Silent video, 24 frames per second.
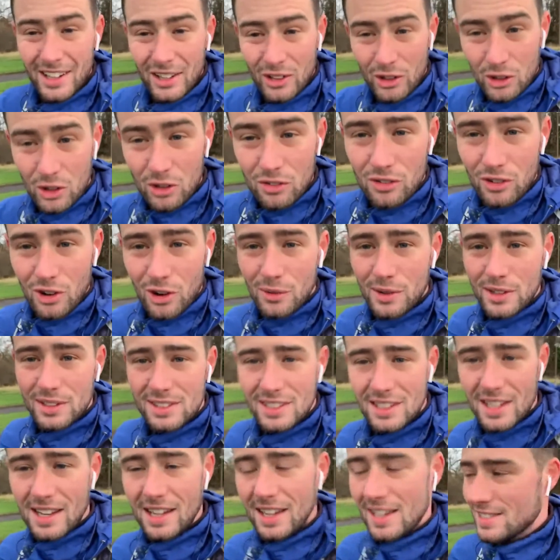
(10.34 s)
Looking
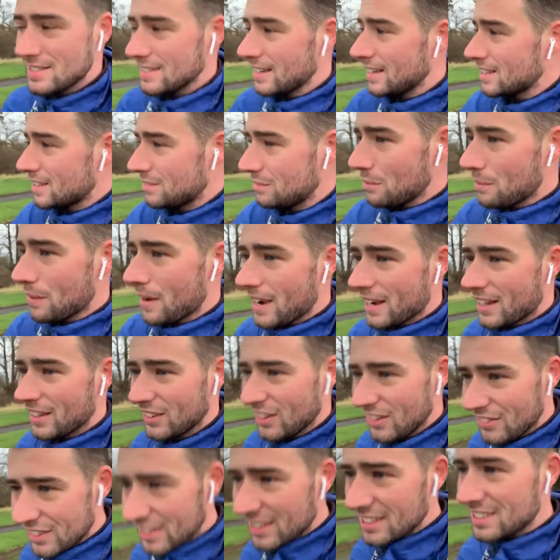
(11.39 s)
forward to it. It's nice to be back
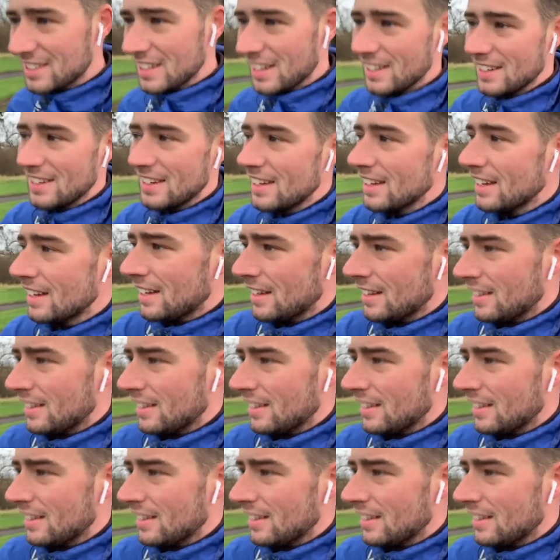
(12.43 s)
in Livingston.